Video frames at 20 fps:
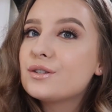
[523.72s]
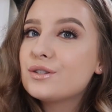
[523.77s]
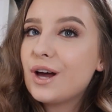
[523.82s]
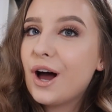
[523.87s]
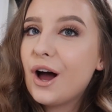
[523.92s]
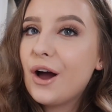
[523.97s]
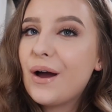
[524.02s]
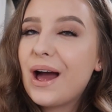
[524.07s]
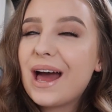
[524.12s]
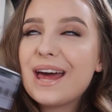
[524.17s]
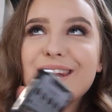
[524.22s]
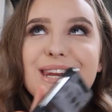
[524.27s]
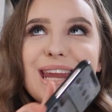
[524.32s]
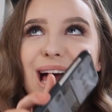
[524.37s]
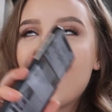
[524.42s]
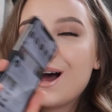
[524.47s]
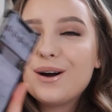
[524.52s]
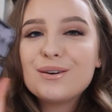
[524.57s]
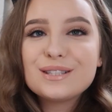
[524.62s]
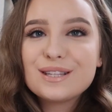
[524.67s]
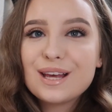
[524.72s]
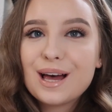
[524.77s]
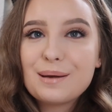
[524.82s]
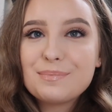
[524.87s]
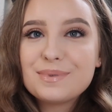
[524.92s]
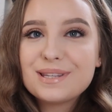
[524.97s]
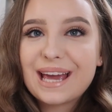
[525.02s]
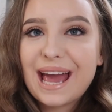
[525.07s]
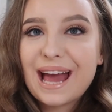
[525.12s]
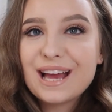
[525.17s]
So now
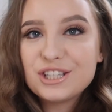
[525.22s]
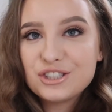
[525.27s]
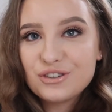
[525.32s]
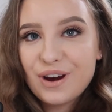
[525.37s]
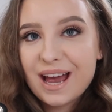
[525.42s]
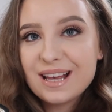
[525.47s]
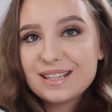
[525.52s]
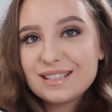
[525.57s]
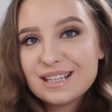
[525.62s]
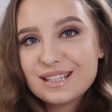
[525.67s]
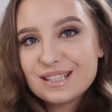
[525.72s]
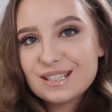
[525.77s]
time to get dressed.